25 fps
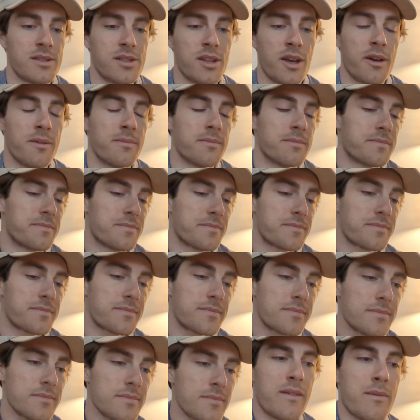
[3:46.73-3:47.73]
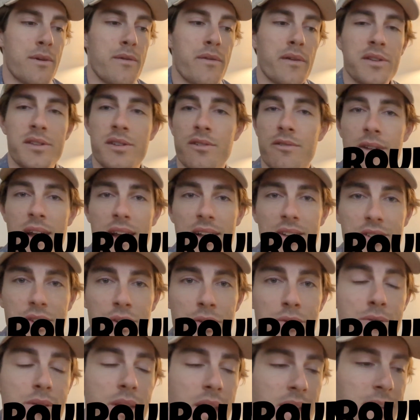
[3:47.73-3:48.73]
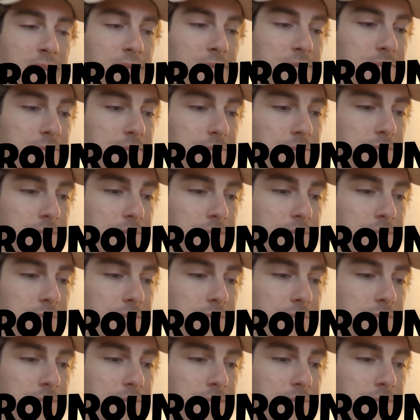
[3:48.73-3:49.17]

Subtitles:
So if we move on to round 2 then,